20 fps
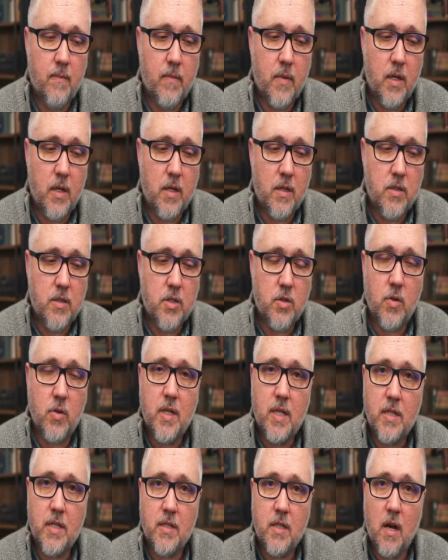
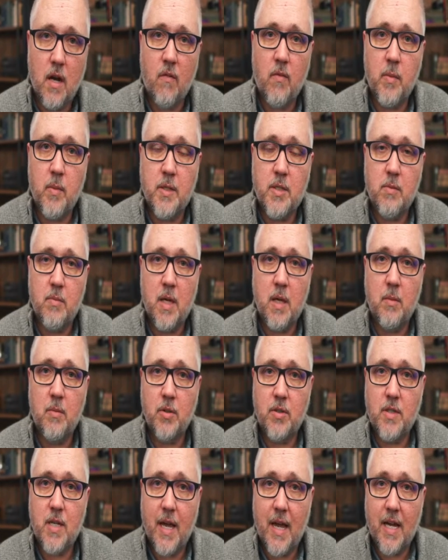Sudanese government to be able
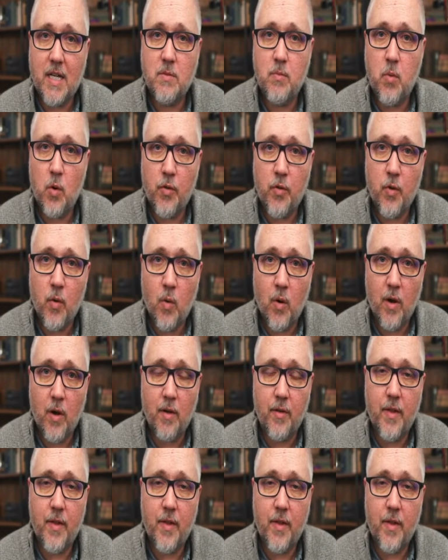to export their oil.